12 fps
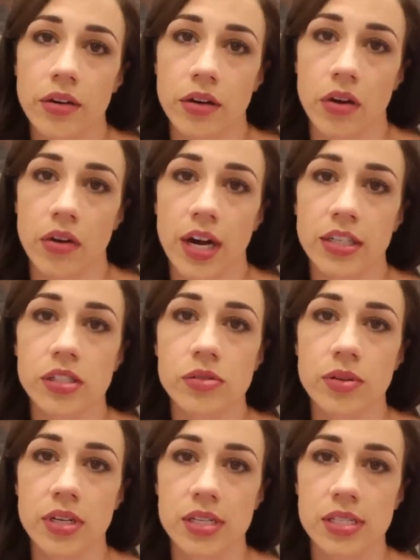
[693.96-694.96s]
don't know. I
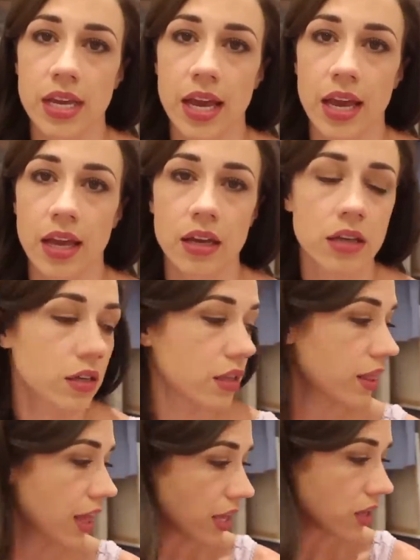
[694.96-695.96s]
just wanted to say
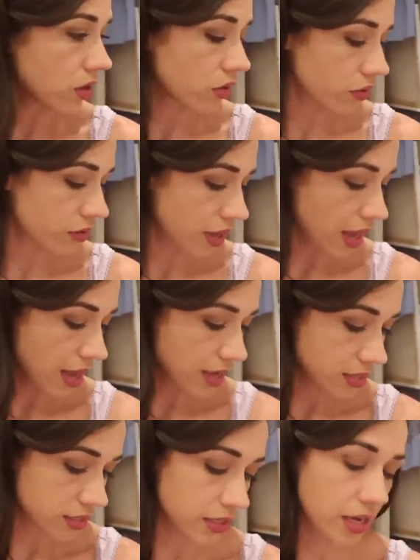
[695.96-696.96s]
thank you
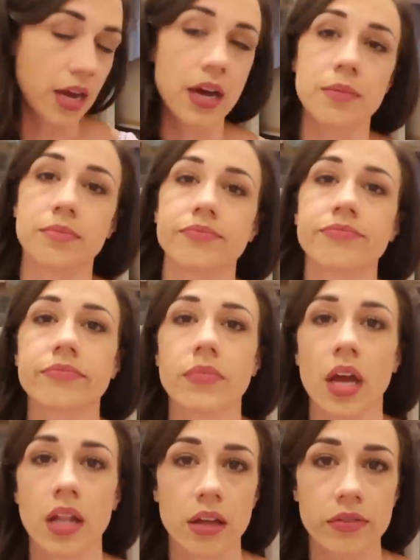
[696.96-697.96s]
and um,
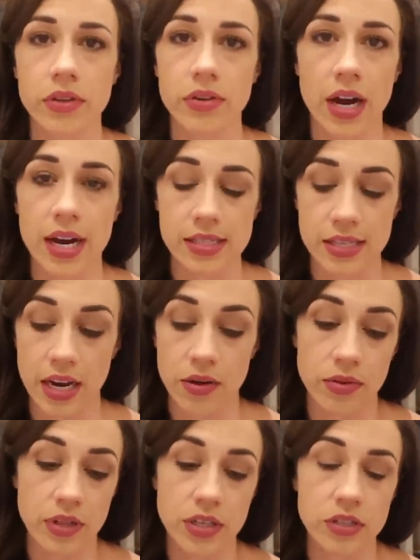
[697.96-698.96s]
I love you guys and I
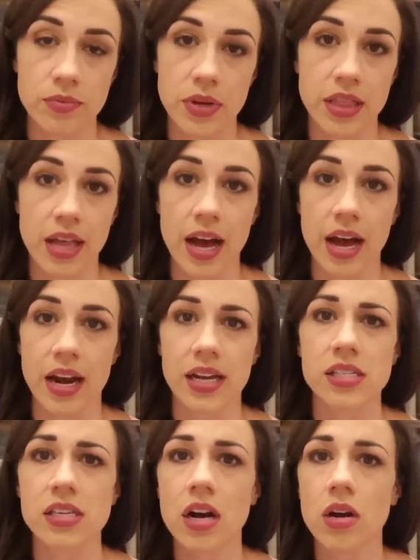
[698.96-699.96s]
really do mean that. And
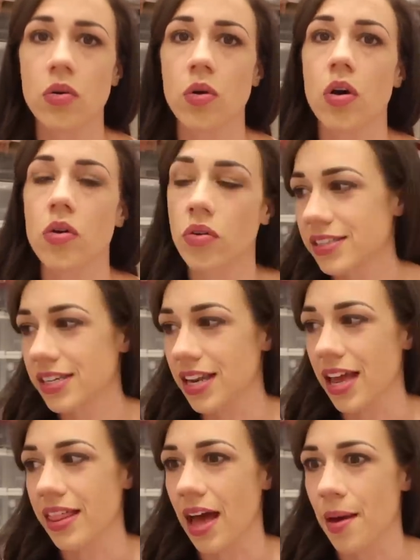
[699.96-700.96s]
I saw a quote
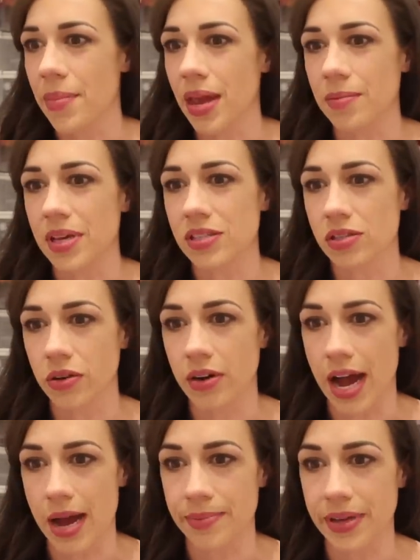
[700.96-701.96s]
today that made me so
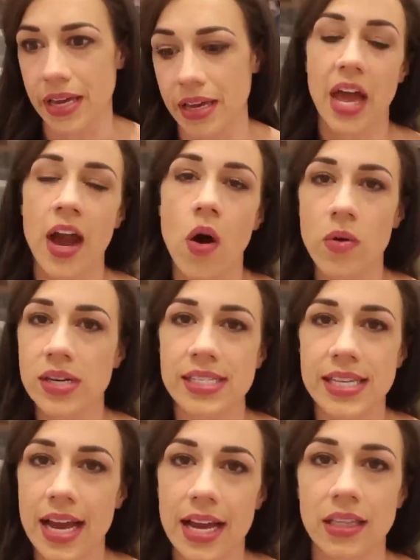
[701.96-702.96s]
happy. I always
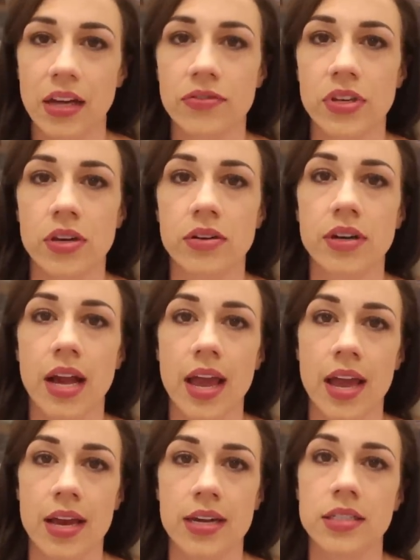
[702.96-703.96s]
say I love you
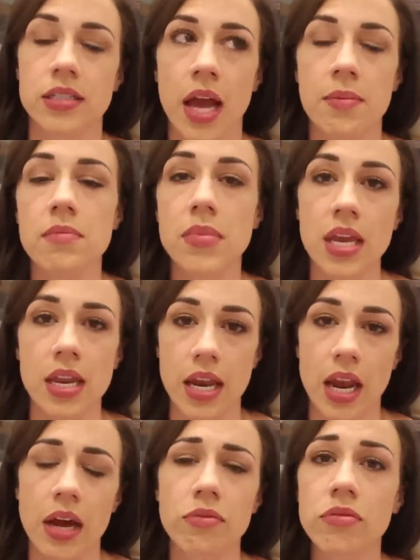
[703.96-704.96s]
and I mean
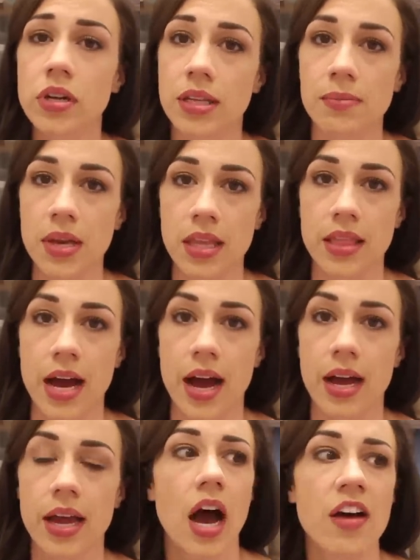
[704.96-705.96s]
it. I really mean
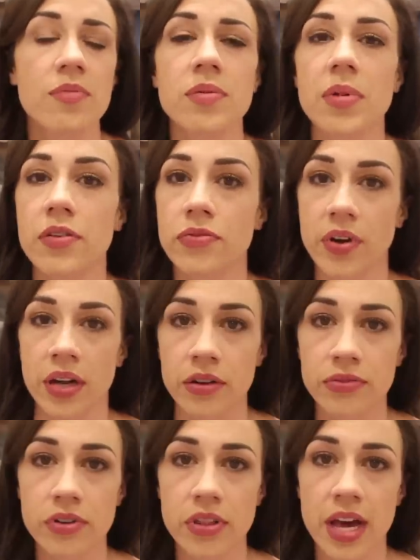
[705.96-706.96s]
that. I've been made fun
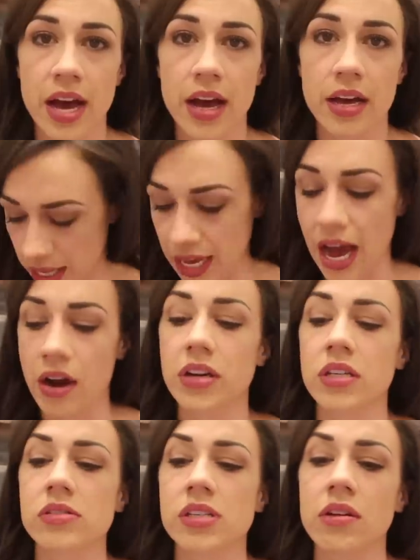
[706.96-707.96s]
of for that. Like how
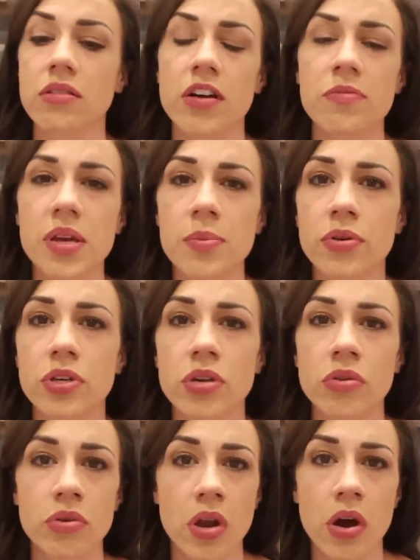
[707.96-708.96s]
can you say you love people you
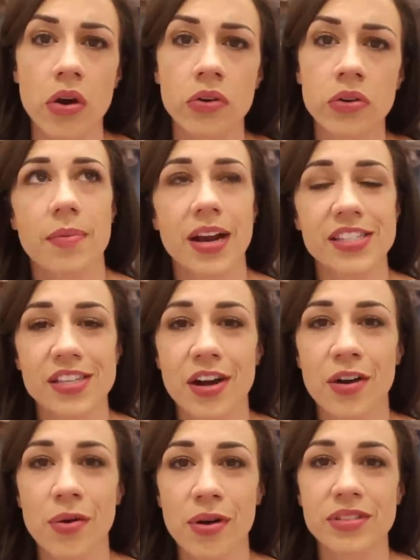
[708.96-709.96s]
don't know? But I saw
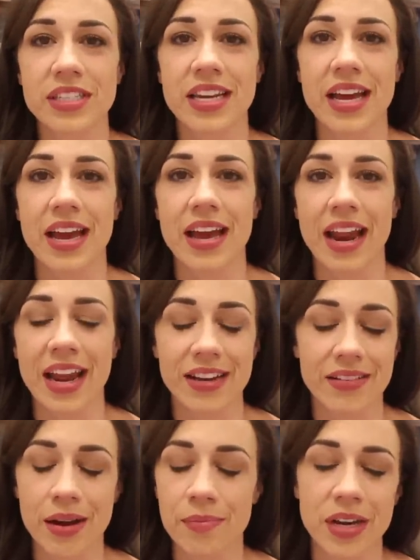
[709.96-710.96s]
a quote today.
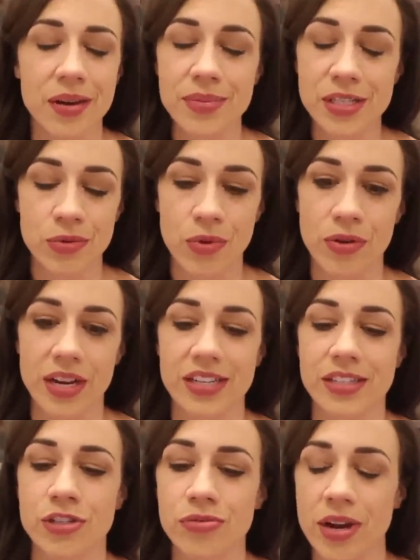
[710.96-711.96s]
I, I'm gonna misquote it
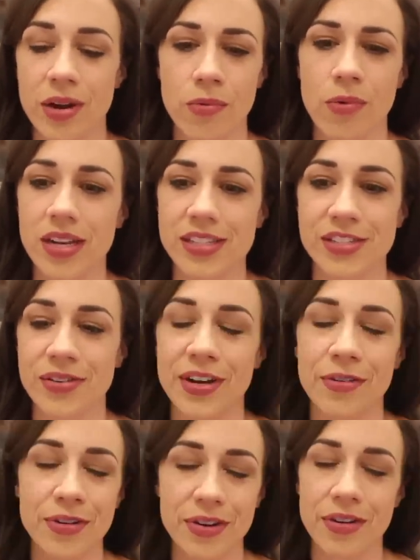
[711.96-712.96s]
because I just read it once so I
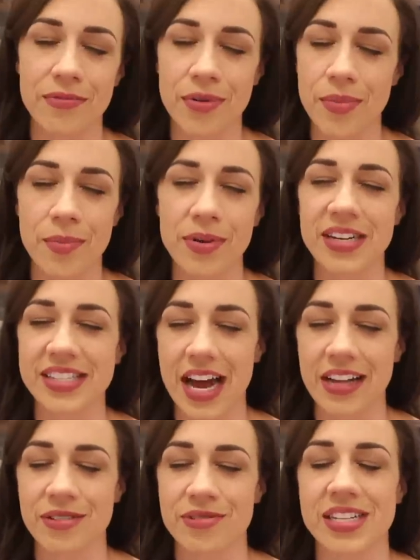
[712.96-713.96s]
don't remember
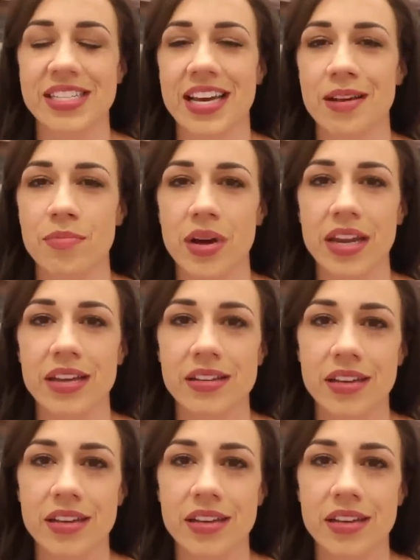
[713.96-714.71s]
exactly what it said but it,